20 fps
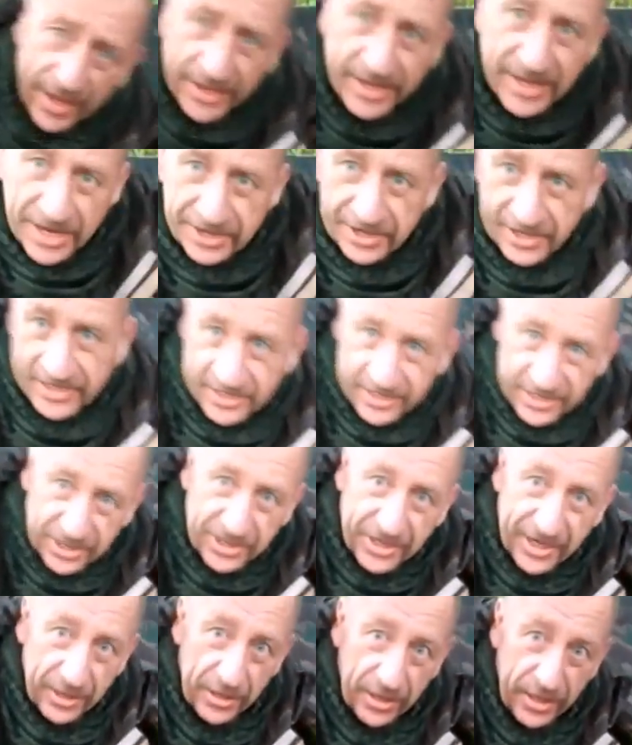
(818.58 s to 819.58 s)
Again, I can
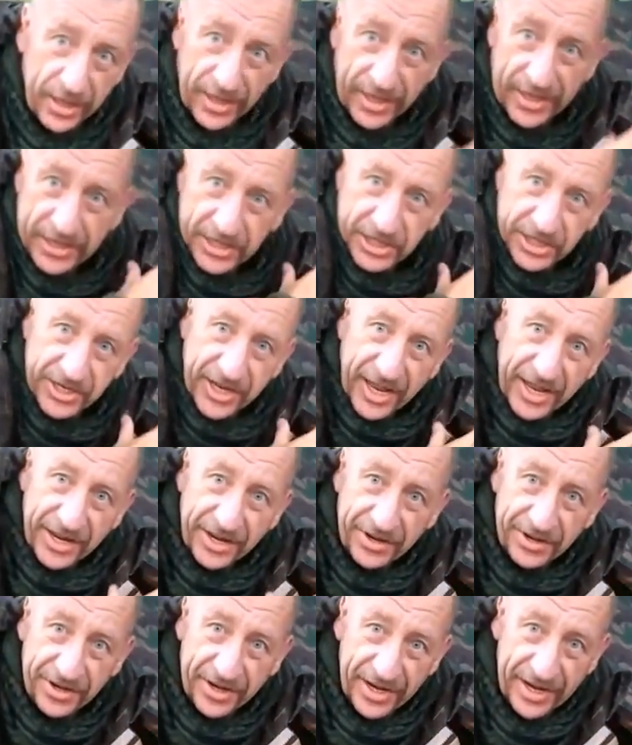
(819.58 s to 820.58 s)
still
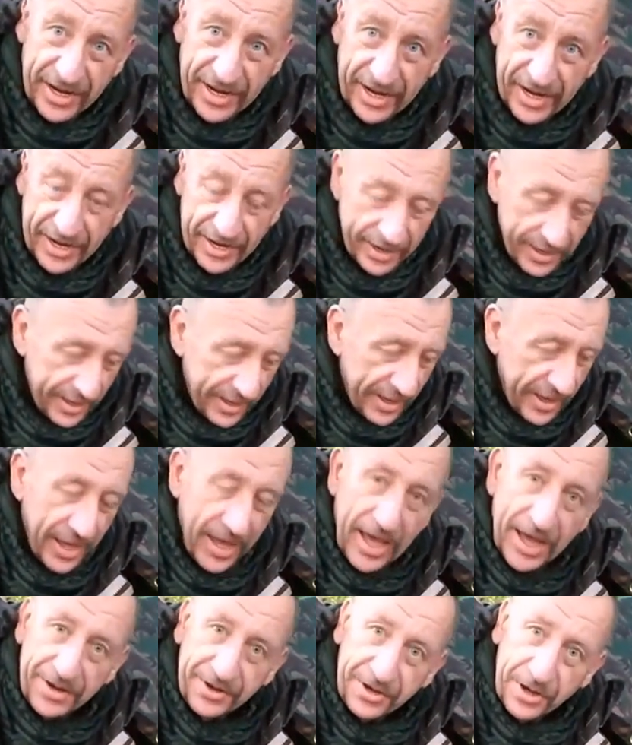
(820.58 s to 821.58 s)
stay under here
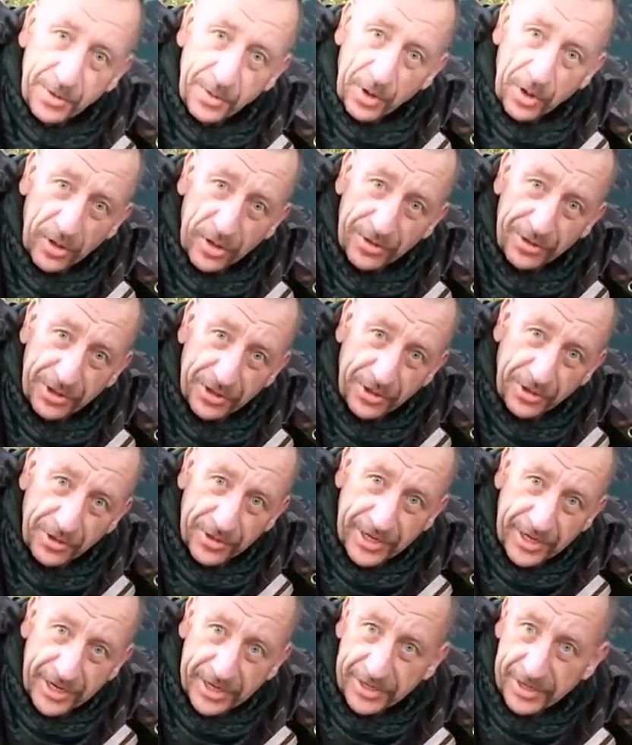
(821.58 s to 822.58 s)
and do all the
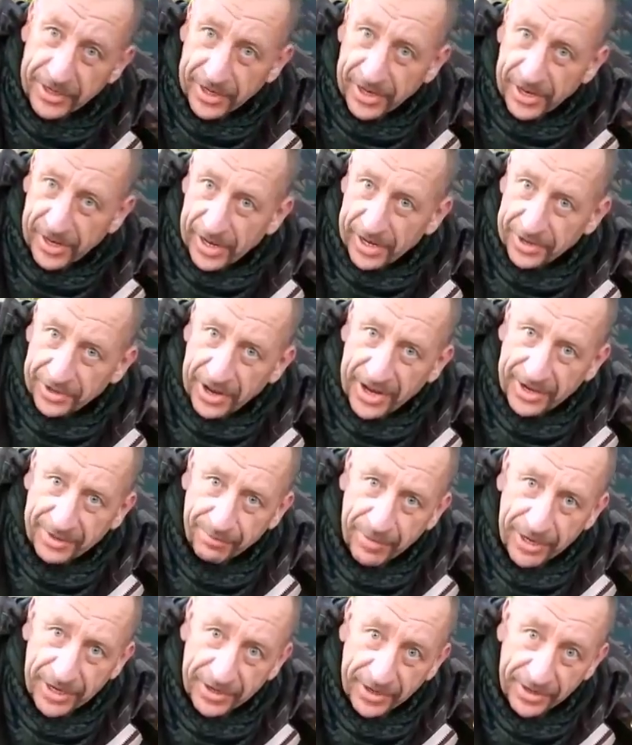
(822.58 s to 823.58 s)
cooking and
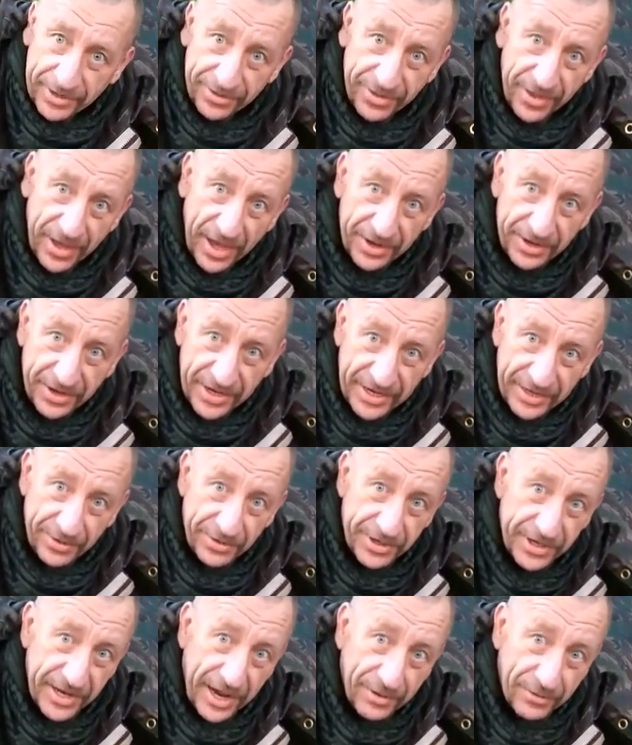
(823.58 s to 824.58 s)
admin that I need
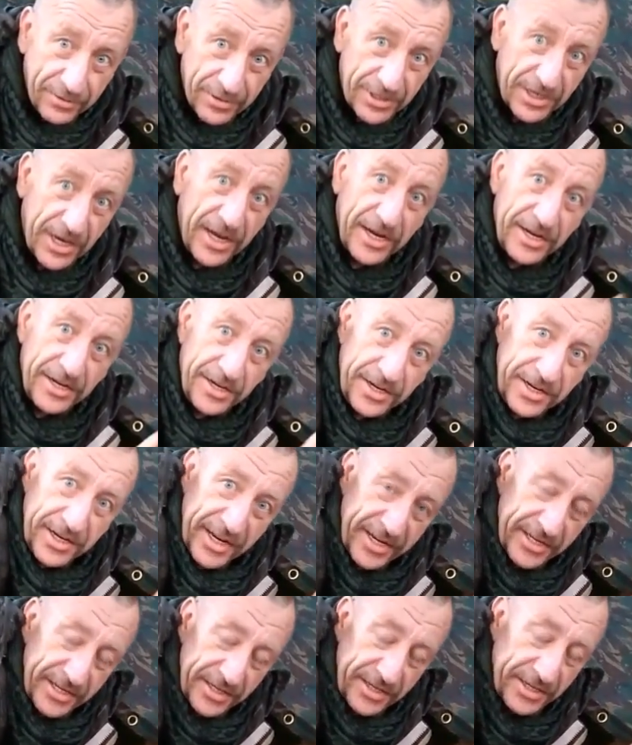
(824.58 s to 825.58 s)
on the outside,
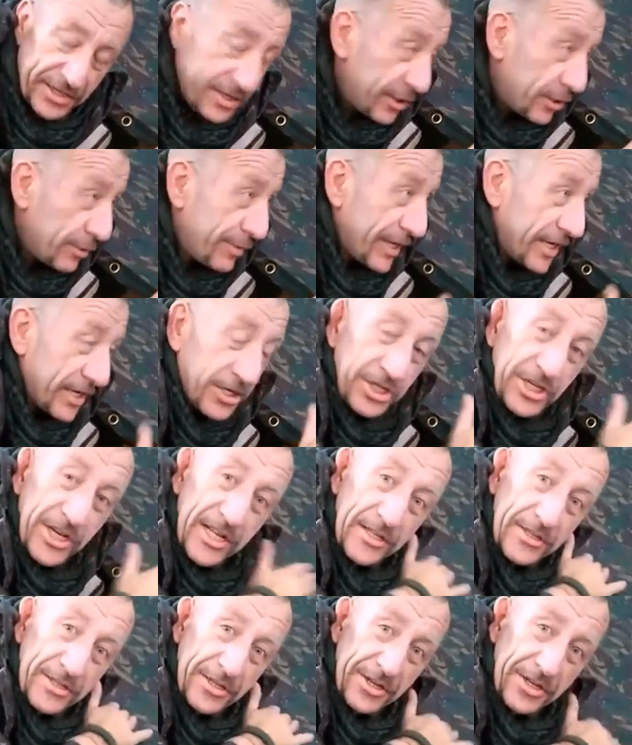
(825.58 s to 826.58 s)
yet still being
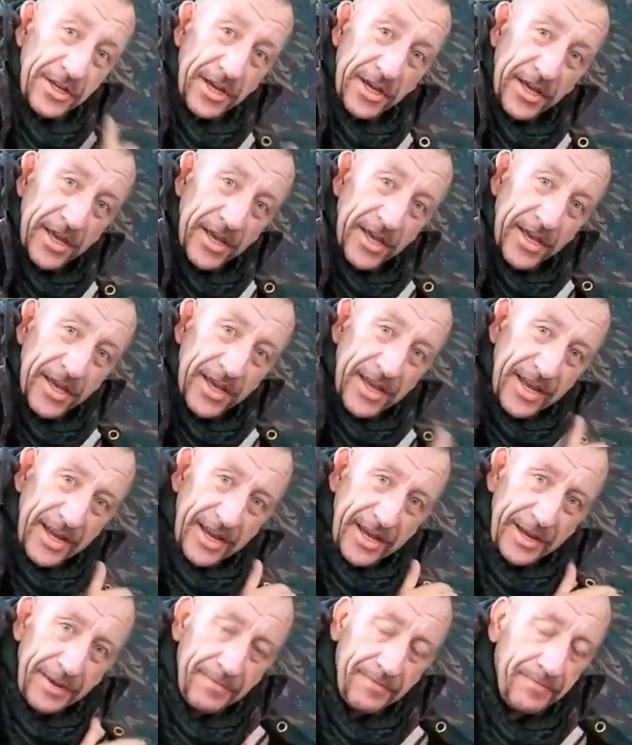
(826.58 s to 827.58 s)
sheltered
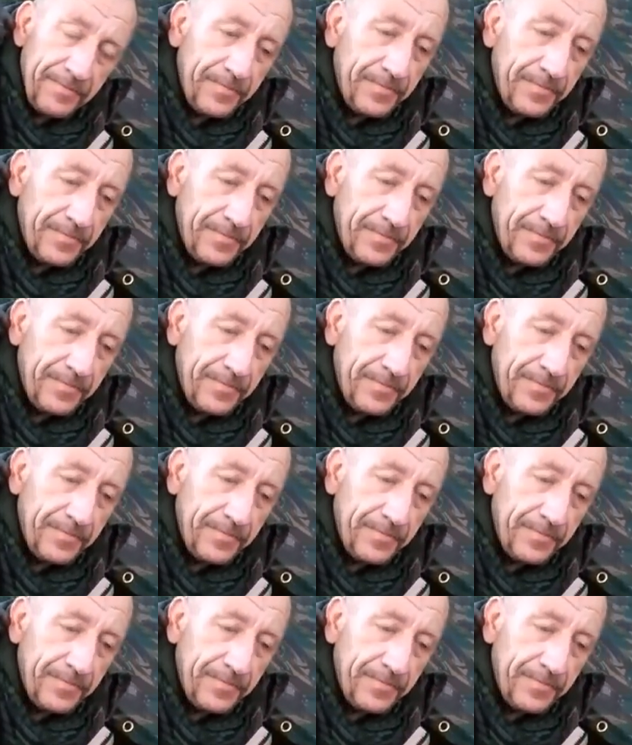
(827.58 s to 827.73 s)
here.